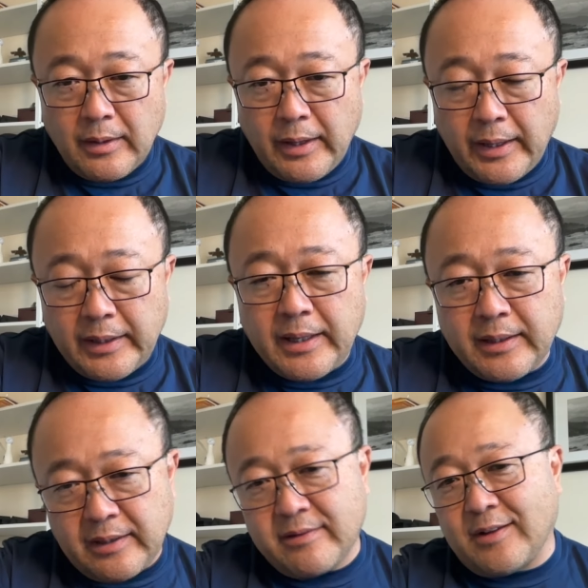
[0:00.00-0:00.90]
And then
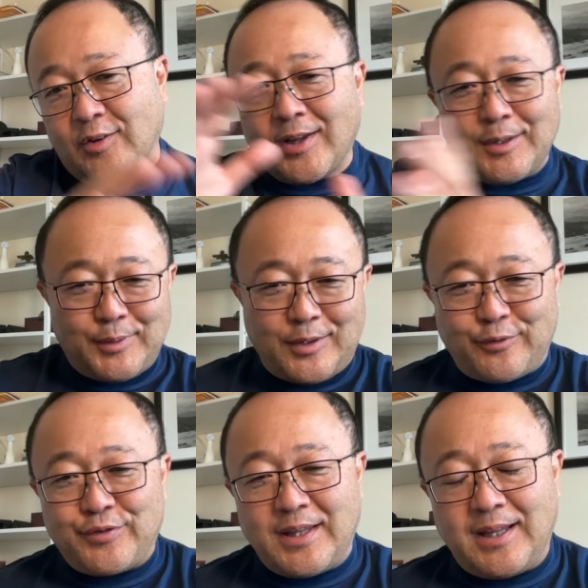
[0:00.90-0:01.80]
there is another way of
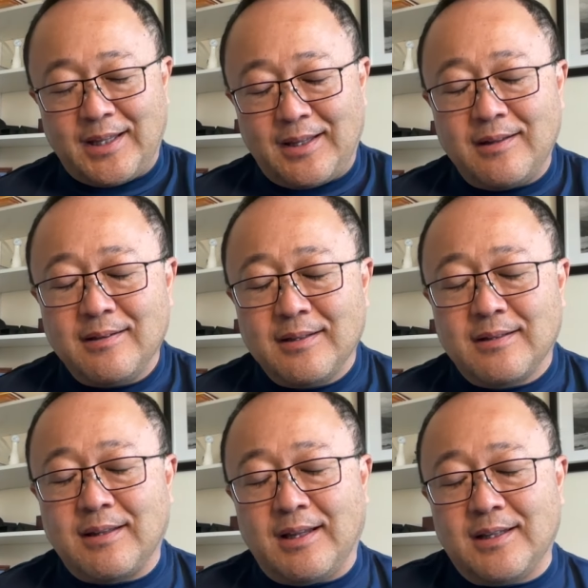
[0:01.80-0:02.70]
seeing
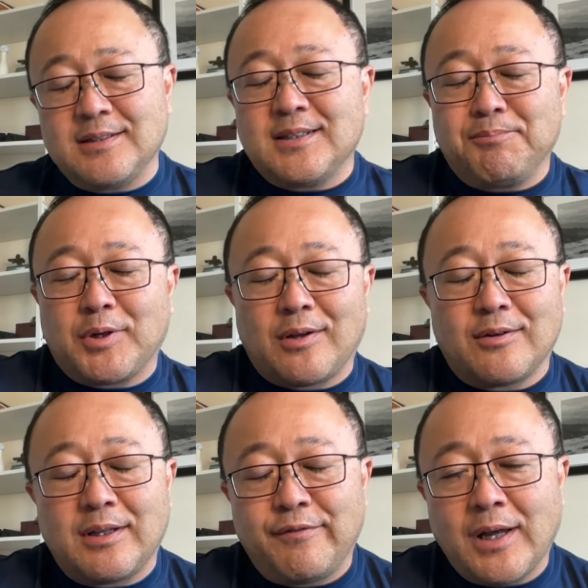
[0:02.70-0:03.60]
things in
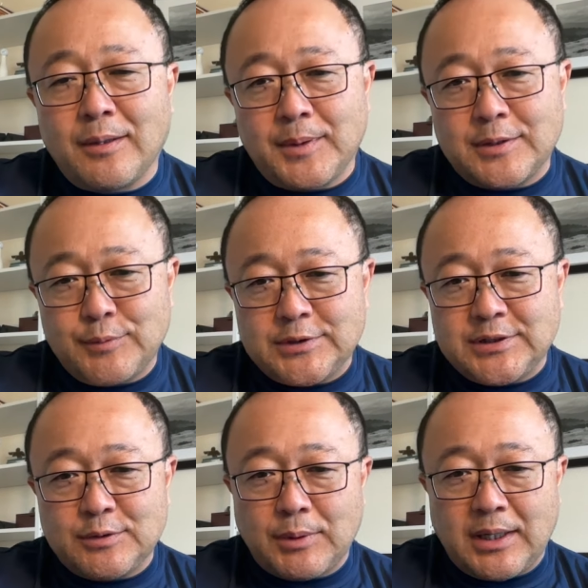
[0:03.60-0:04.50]
product development, which
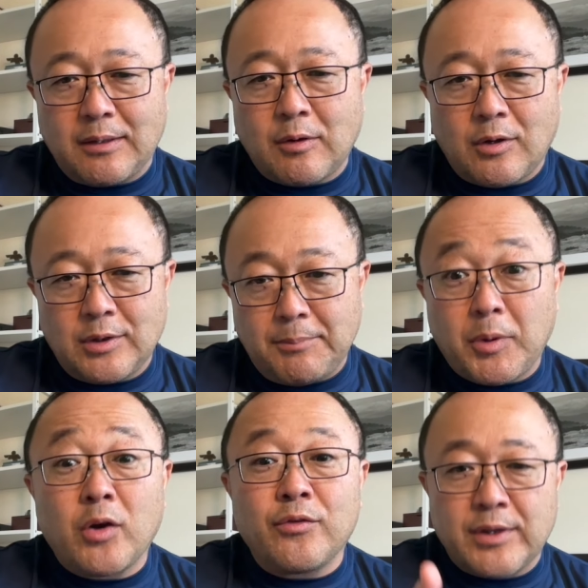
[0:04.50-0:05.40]
is what I call the
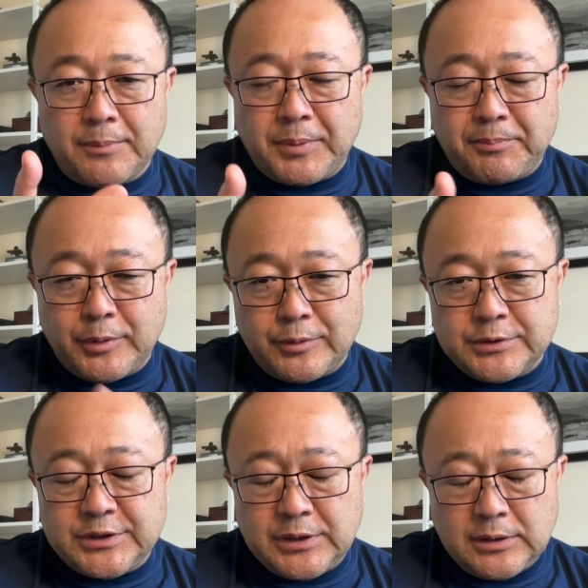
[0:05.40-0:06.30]
bottoms up
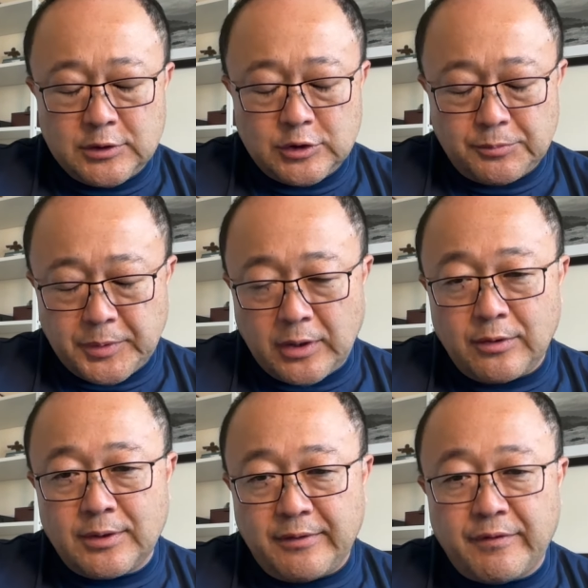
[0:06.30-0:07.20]
approach to
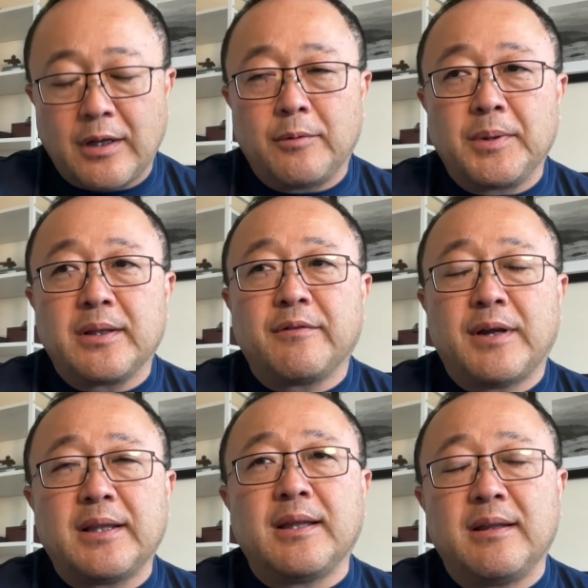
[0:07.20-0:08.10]
product development,
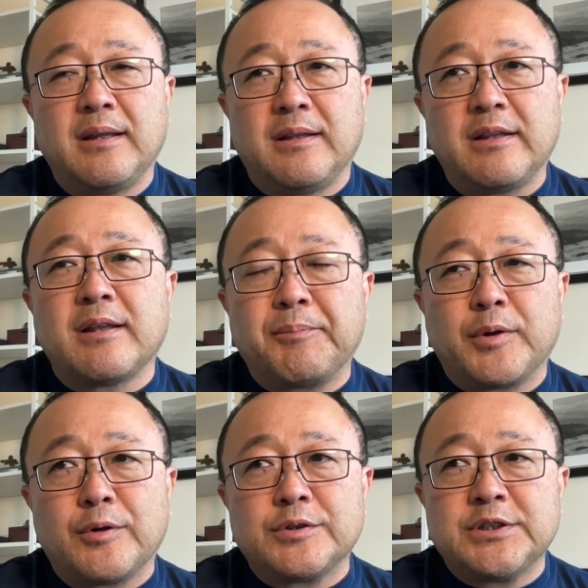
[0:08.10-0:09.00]
right? And in this
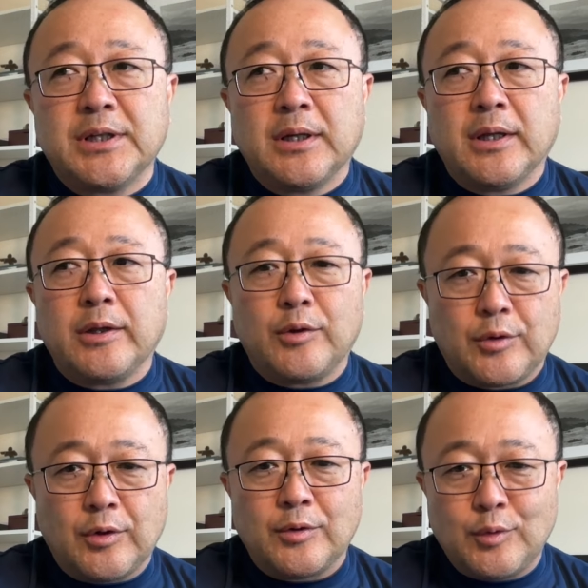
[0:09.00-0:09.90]
approach, you
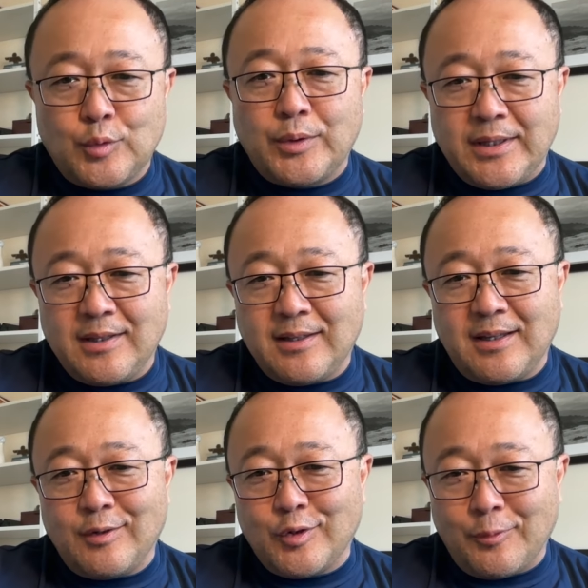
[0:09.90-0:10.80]
don't do
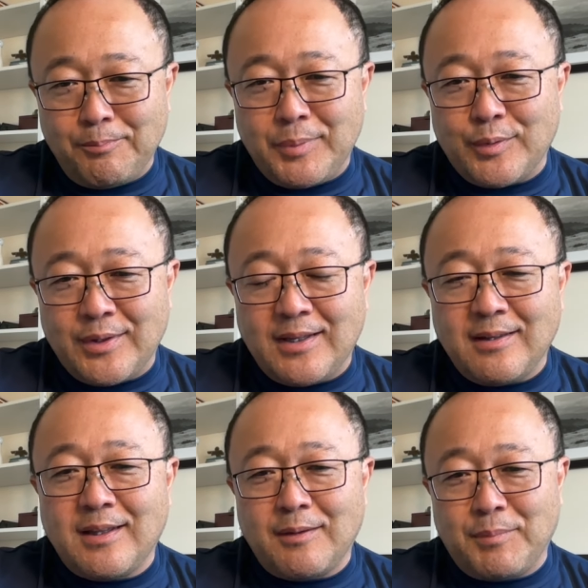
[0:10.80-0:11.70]
anything, you don't build
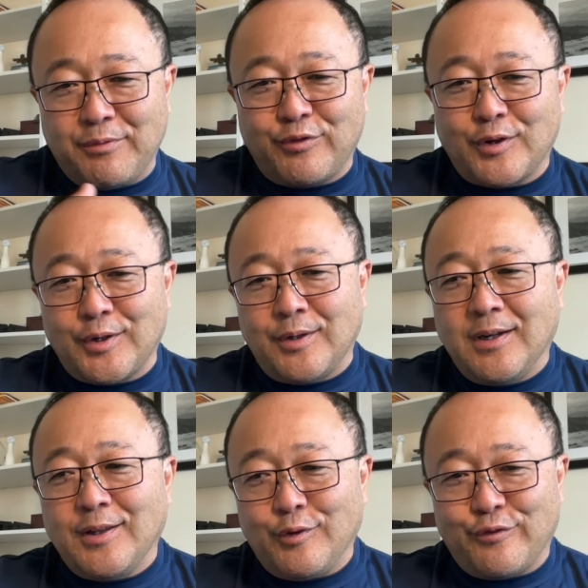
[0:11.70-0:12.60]
anything before
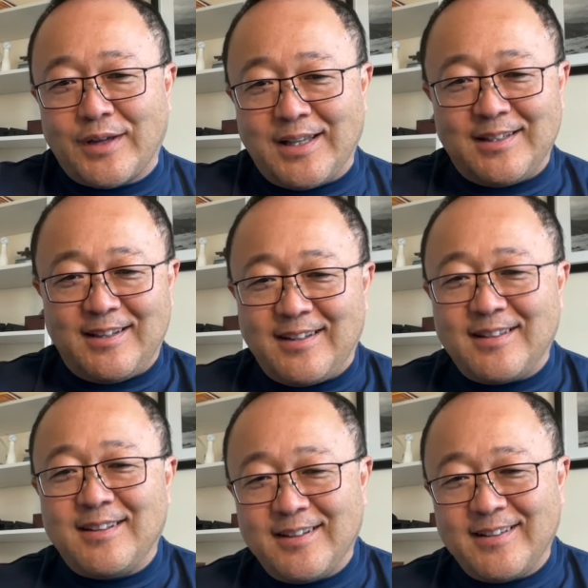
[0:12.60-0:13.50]
you
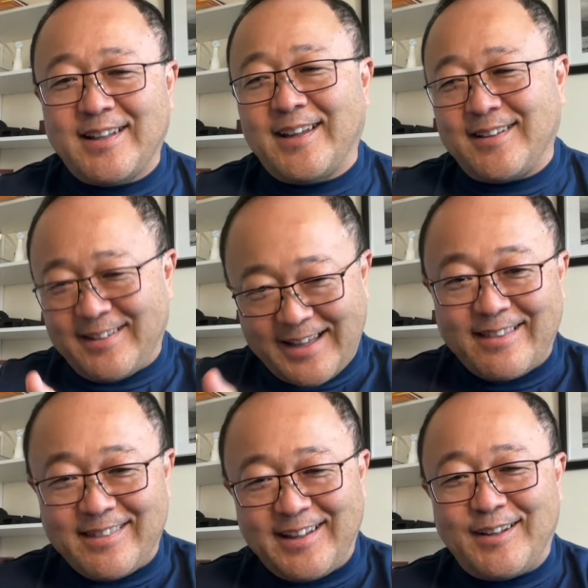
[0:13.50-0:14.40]
validate that
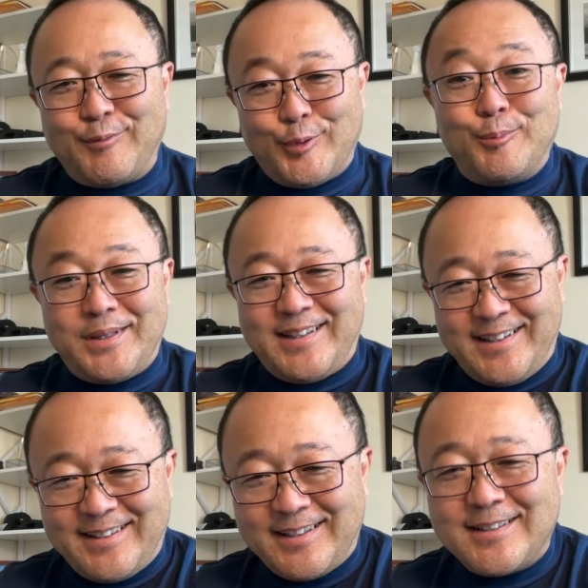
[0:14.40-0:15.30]
that thing will be
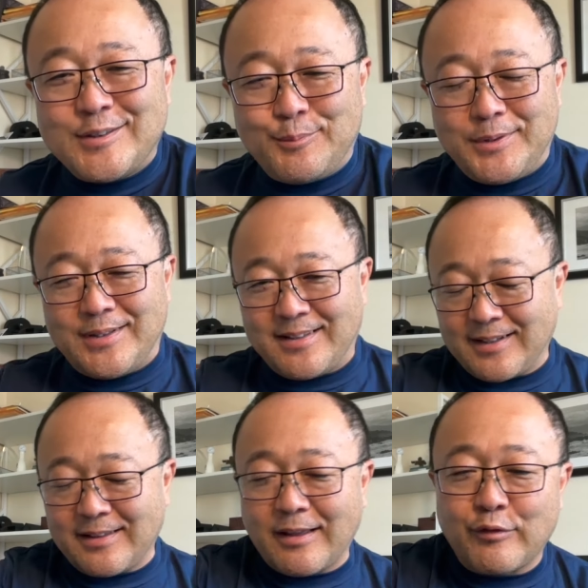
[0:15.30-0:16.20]
needed to build a
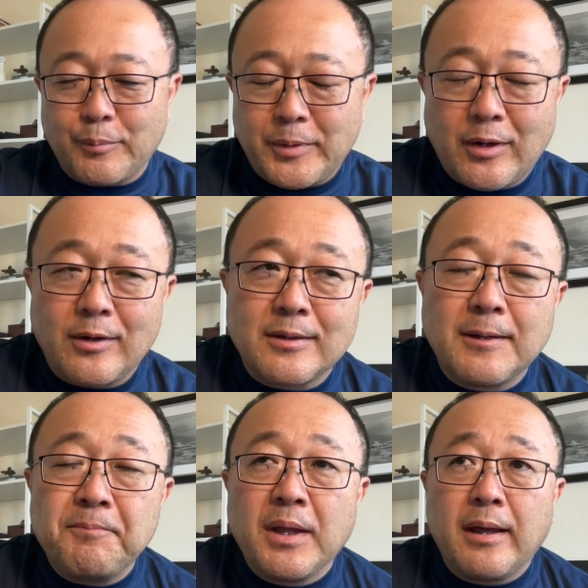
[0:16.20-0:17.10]
successful product.
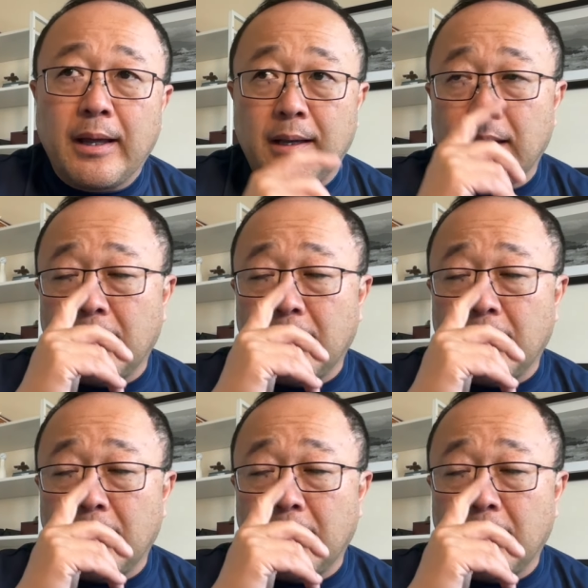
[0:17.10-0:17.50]
And